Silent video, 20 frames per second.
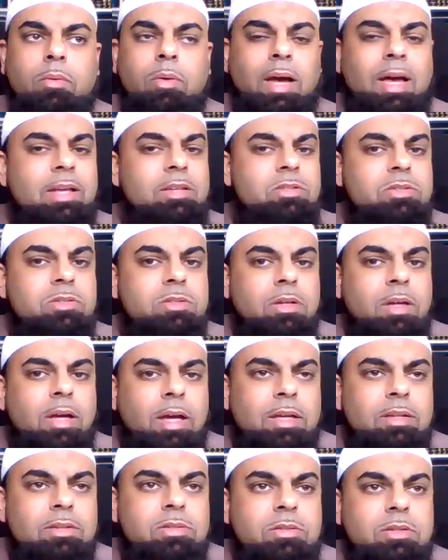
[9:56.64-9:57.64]
as
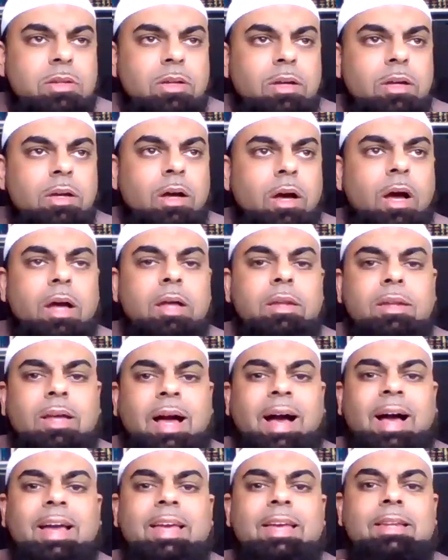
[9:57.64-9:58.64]
as
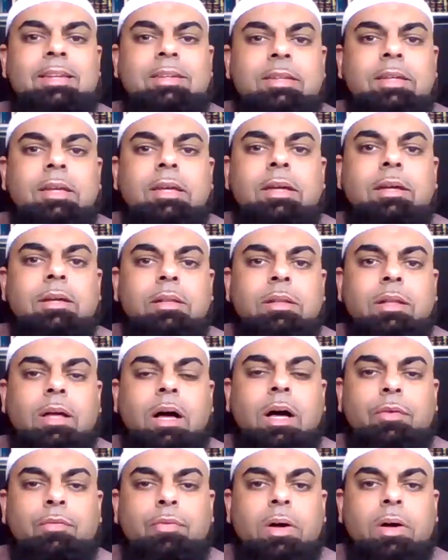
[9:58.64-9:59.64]
unideal
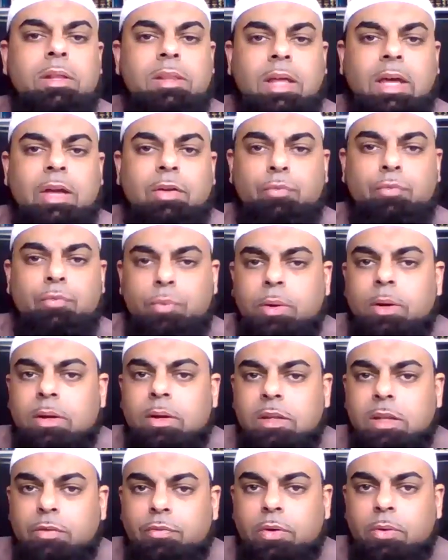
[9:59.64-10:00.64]
of a life we are
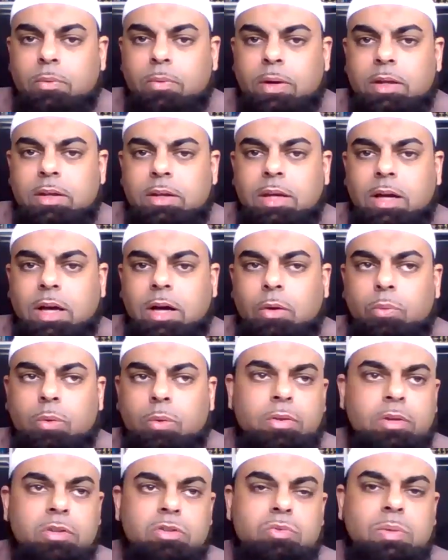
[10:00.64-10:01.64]
living right now where
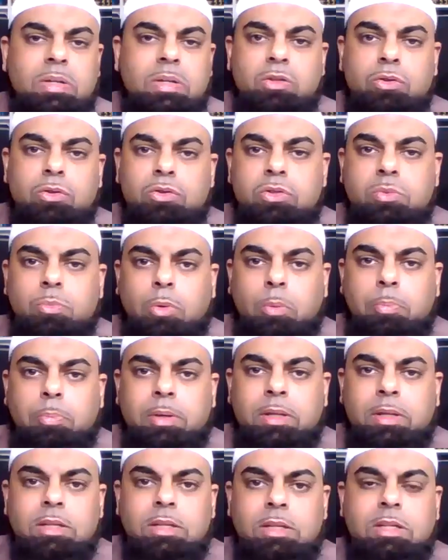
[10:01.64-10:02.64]
there's reduced
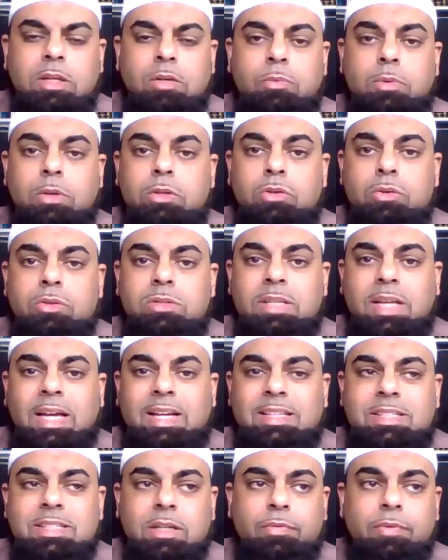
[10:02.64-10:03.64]
mobility, reduced
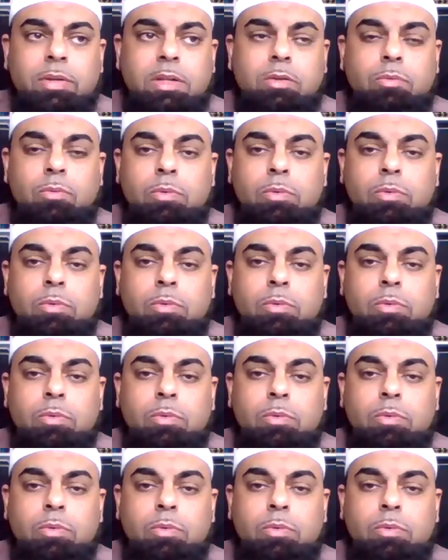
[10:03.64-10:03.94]
activity,